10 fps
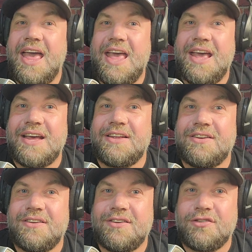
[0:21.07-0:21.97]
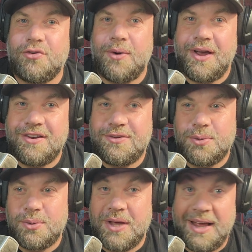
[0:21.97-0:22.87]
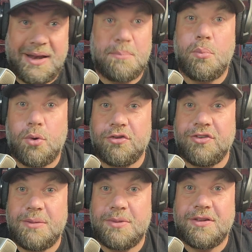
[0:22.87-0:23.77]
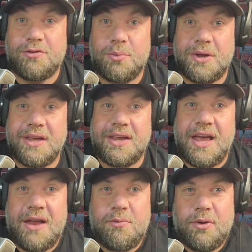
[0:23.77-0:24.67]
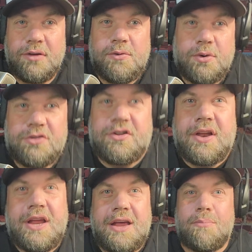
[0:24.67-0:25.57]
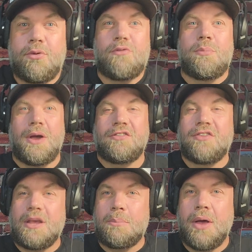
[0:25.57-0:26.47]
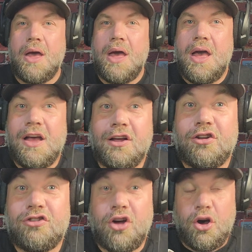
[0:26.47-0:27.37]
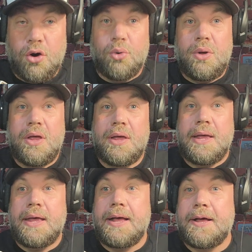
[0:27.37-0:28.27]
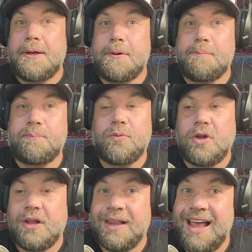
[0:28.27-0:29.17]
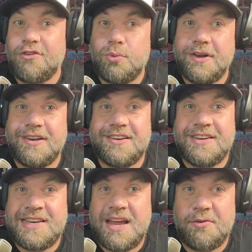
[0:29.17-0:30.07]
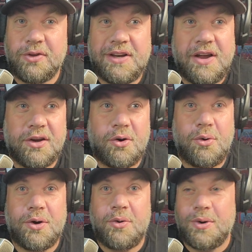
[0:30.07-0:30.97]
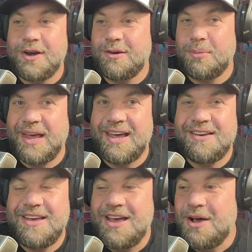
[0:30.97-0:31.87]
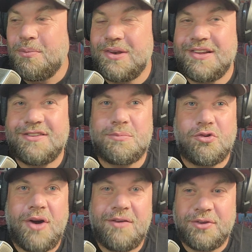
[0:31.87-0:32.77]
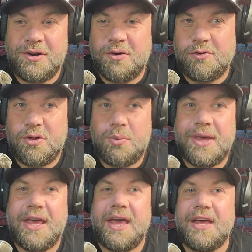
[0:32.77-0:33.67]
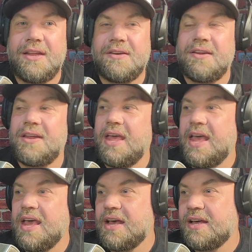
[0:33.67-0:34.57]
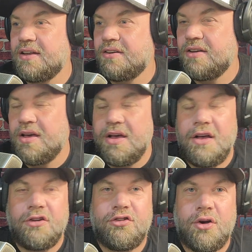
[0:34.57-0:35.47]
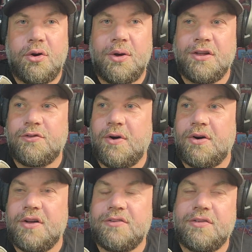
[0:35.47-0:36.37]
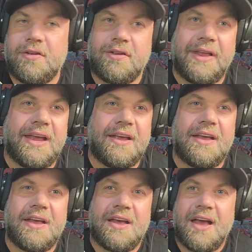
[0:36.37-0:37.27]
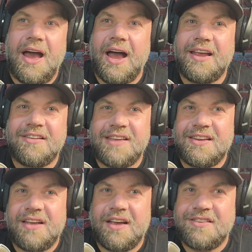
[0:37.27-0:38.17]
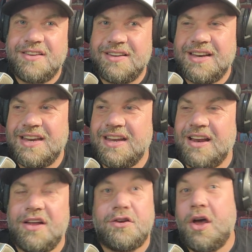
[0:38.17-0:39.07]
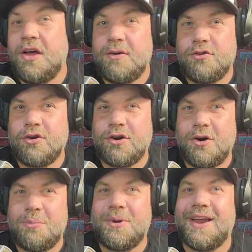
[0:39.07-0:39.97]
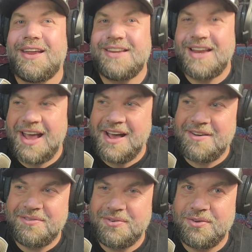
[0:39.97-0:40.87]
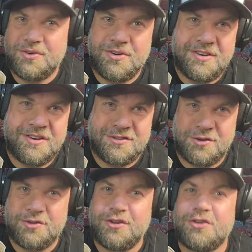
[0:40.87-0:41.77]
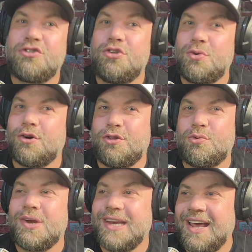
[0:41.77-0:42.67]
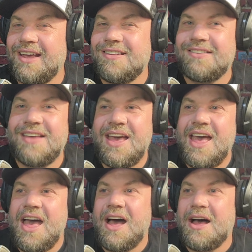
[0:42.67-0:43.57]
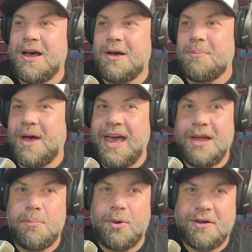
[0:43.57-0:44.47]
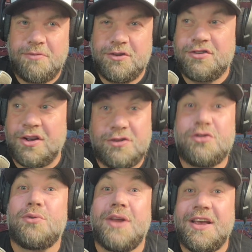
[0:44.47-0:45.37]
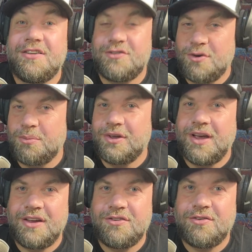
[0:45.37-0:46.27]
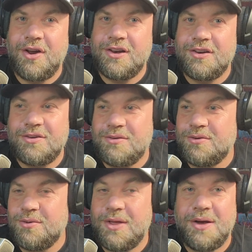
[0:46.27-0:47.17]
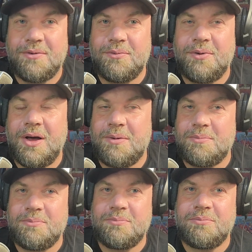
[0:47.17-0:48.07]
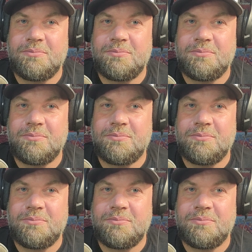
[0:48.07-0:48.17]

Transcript: and try to get more sleep this week and really focus on improving my sleep. So. Um, last week did definitely not go according to plan. We did some traveling over the weekend. And so, as far as like, I guess I, I still didn't eat a ton of sugar, but I did have desserts on two or three days. Um, I had breakfast on two days. Normally, I try to do that um,